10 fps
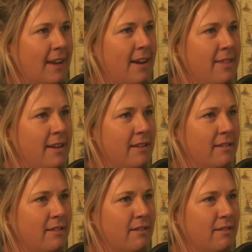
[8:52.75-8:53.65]
And
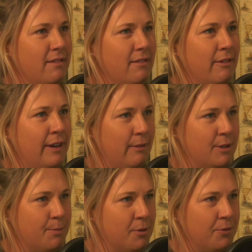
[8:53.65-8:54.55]
then when it
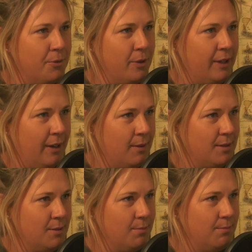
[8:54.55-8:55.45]
was brought forward that I
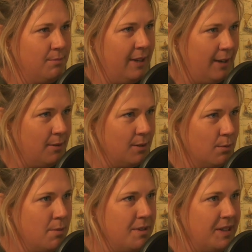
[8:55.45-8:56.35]
was a that I was a
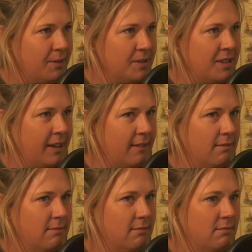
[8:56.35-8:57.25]
woman, it was like,
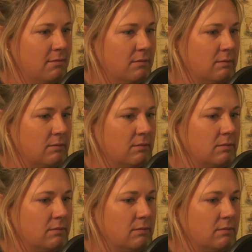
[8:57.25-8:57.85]
mm,